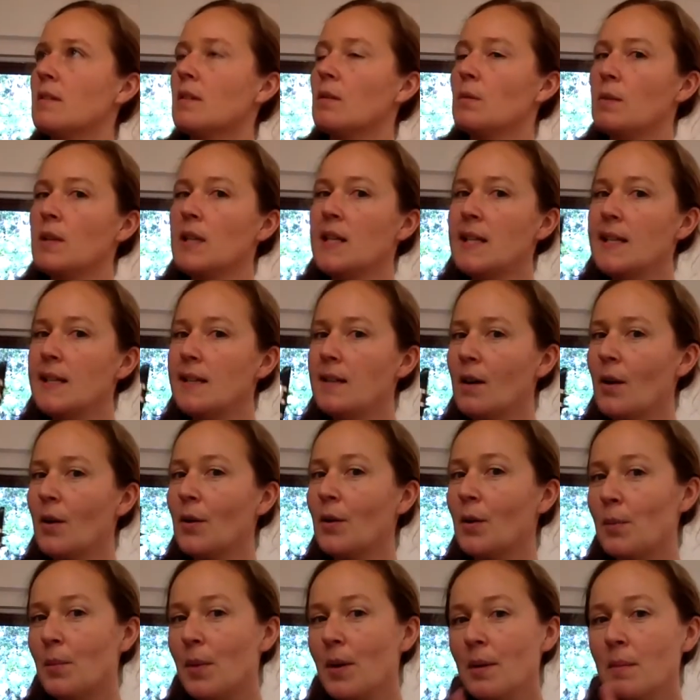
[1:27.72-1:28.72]
the reed on
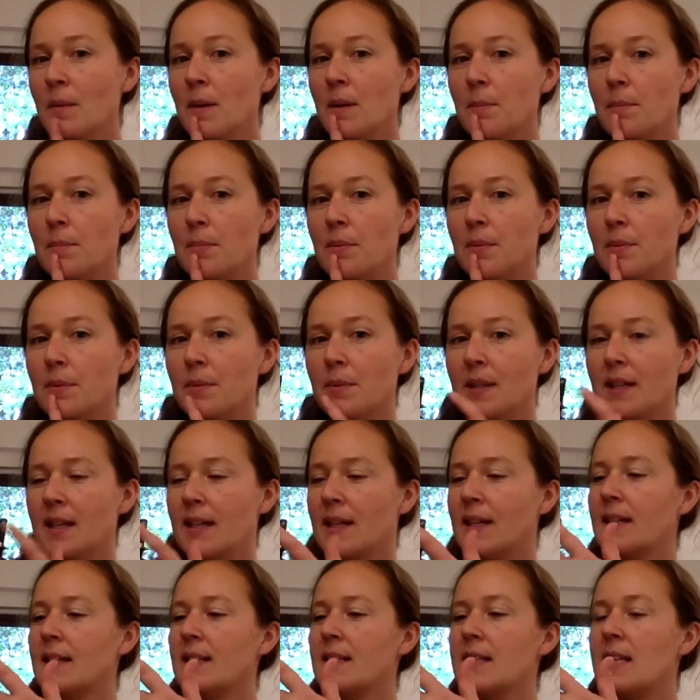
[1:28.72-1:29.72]
our bottom lip,
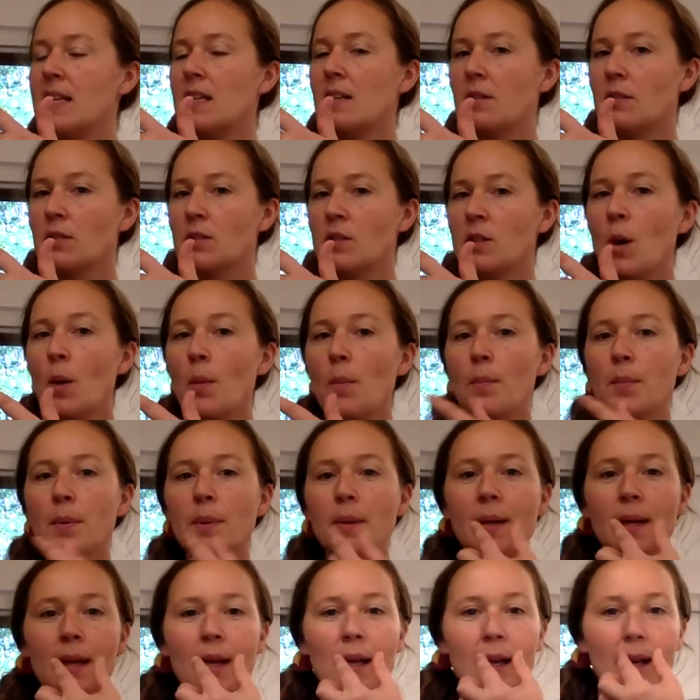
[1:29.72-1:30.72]
teeth on top,
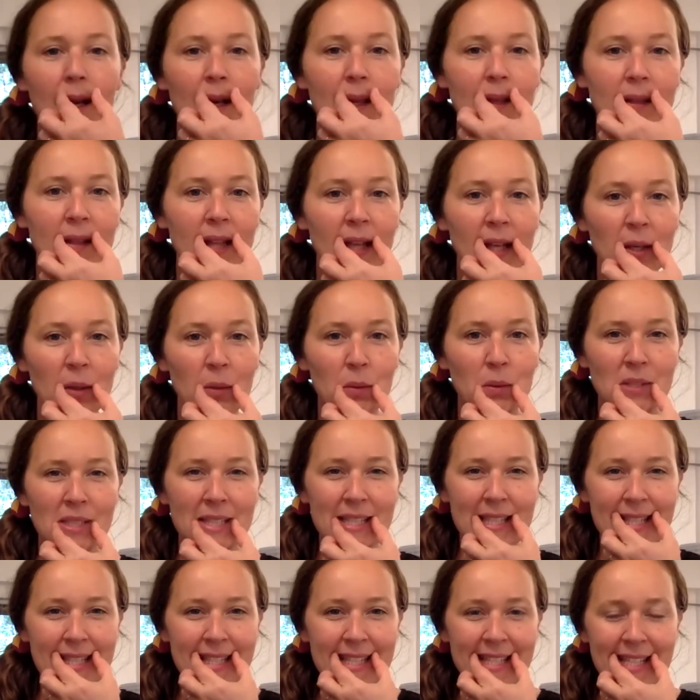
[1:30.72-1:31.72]
and then you want to
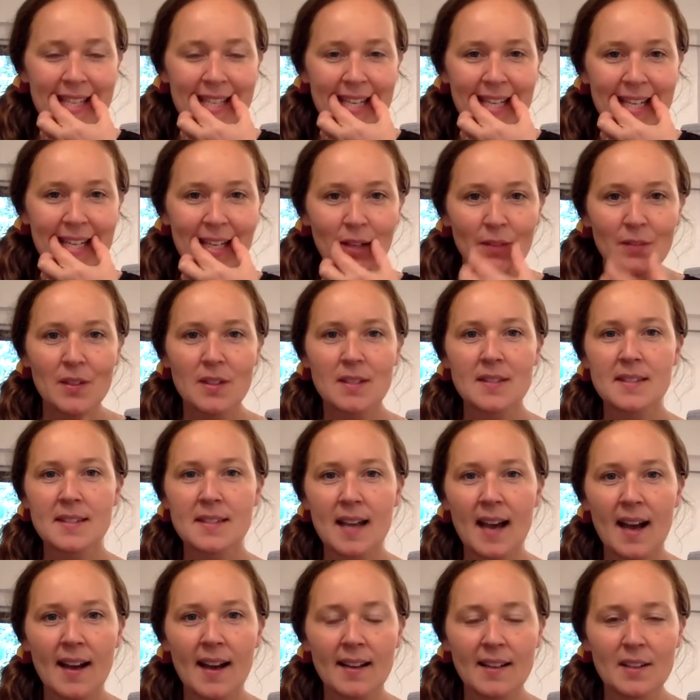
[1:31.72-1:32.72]
seal on the
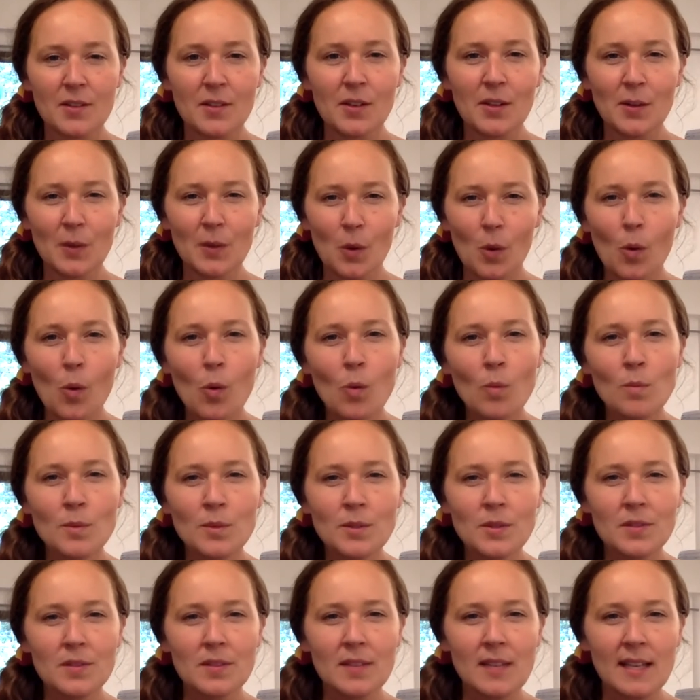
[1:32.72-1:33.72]
side. You can
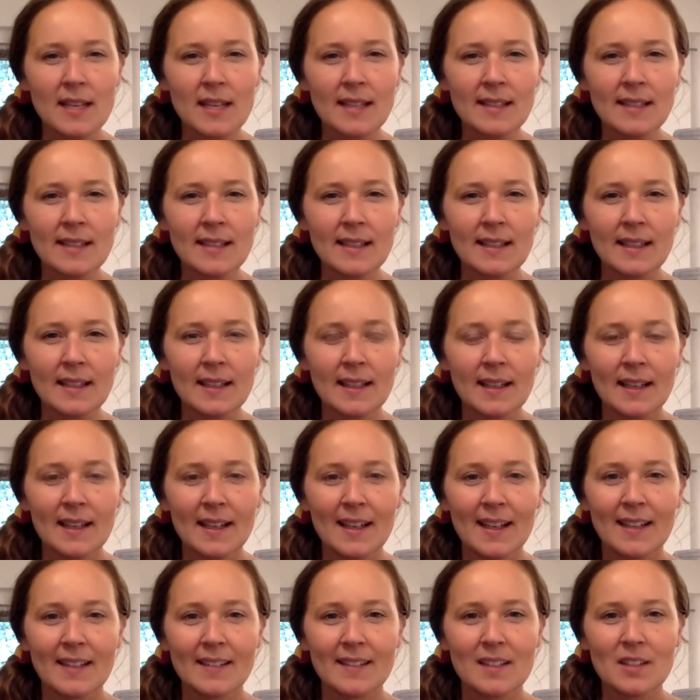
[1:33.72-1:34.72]
almost think
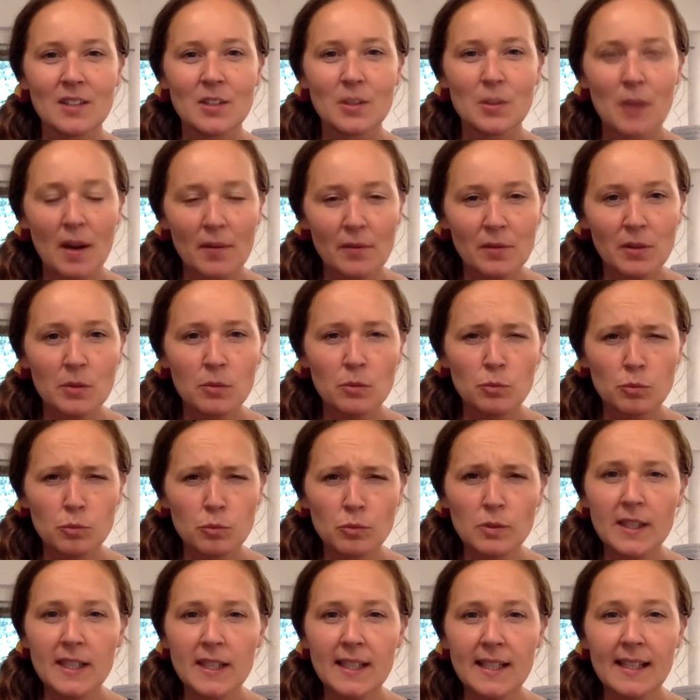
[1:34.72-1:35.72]
that you're having a
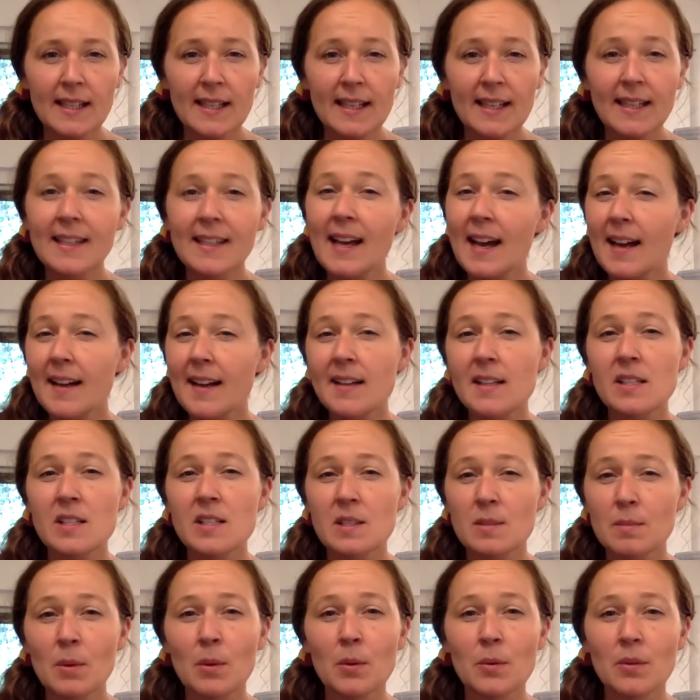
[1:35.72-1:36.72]
really nice
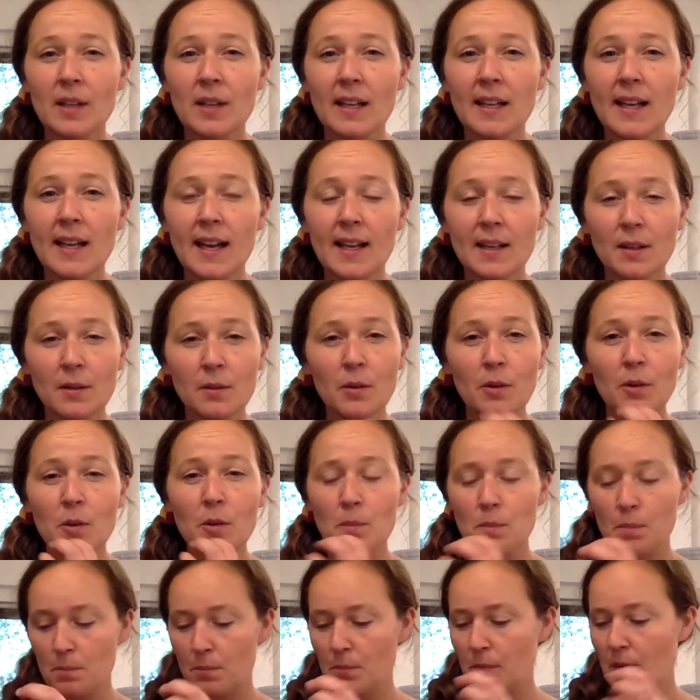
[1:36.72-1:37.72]
smoothie and you've got a
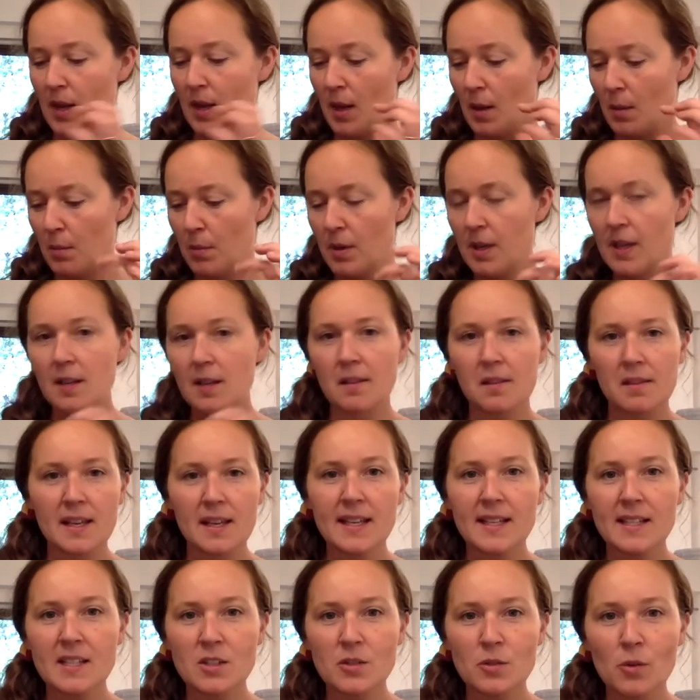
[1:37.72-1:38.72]
pretty
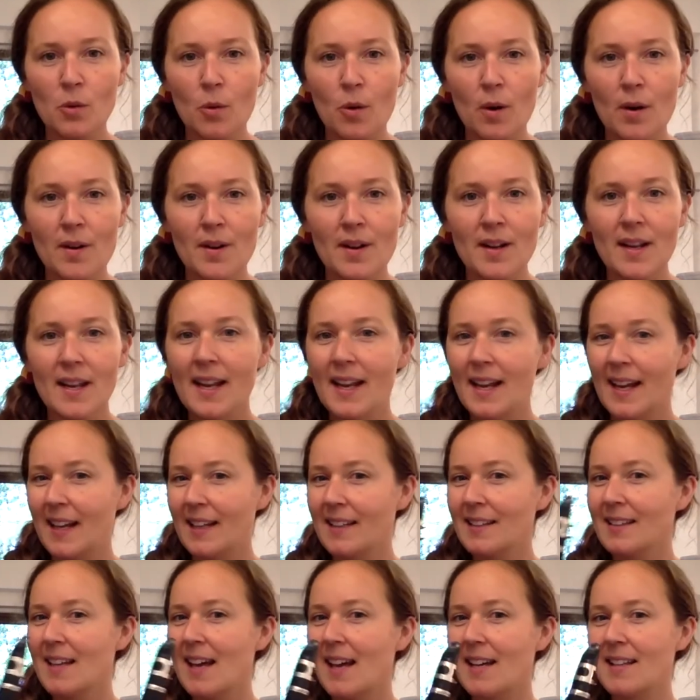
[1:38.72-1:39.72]
thick straw.
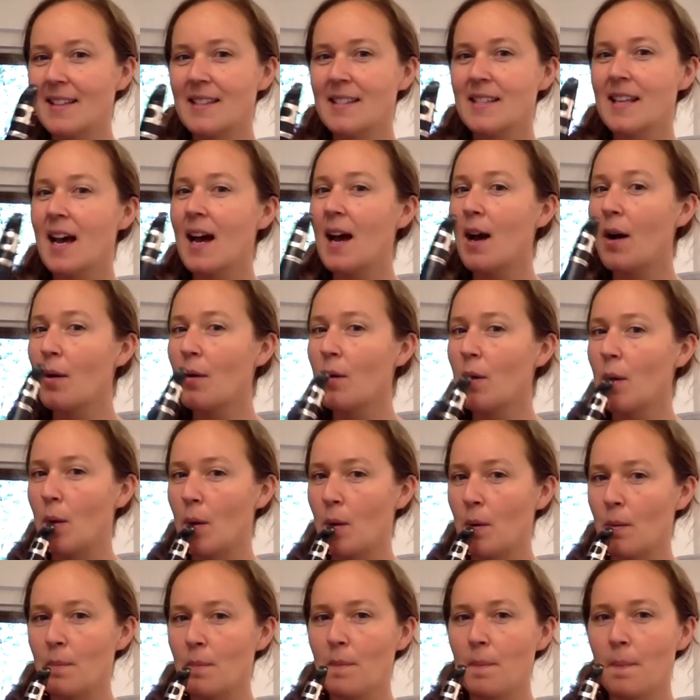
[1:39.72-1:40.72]
And that's how
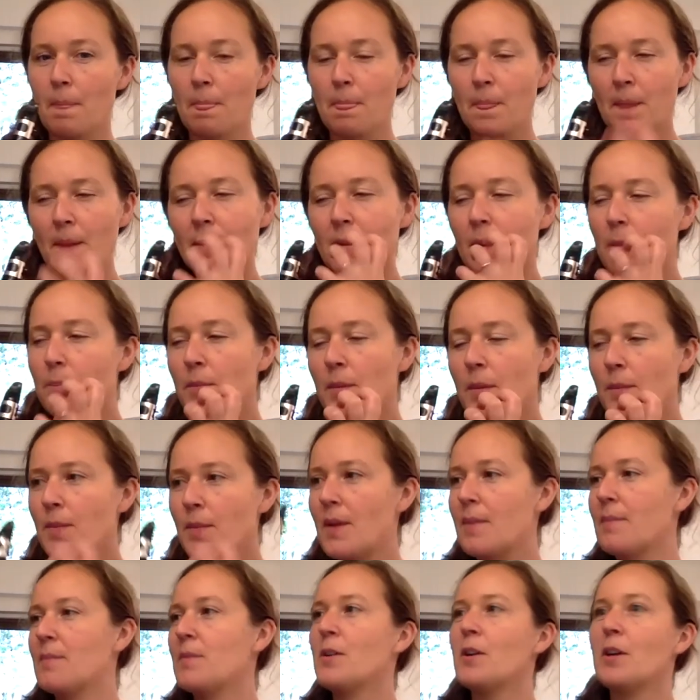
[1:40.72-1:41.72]
you
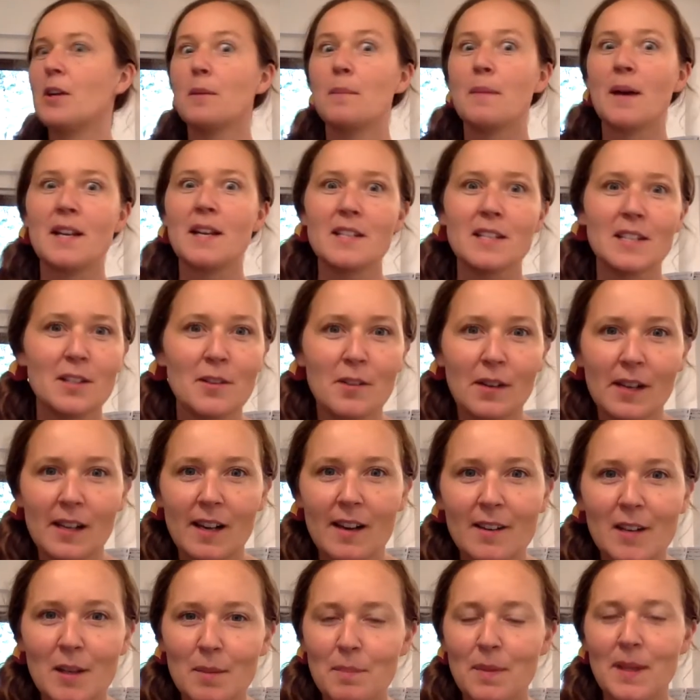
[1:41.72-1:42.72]
can imagine your
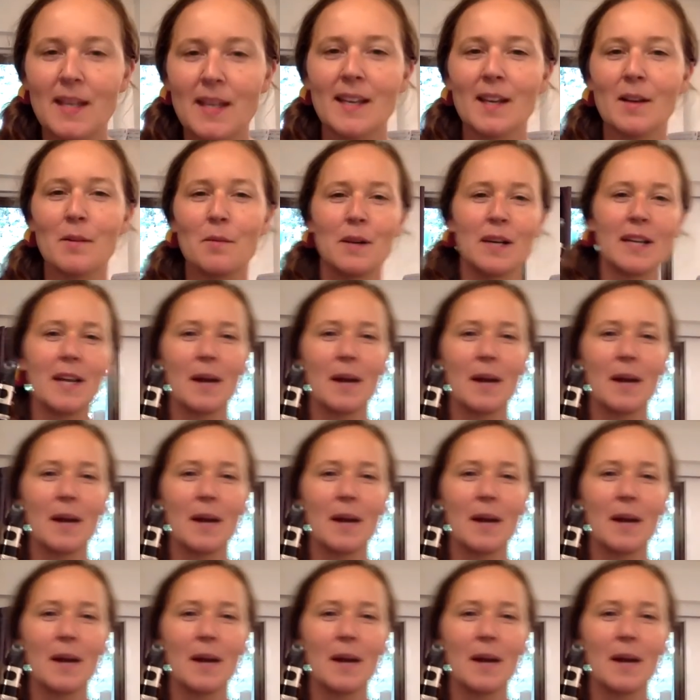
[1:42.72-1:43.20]
clarinet being a really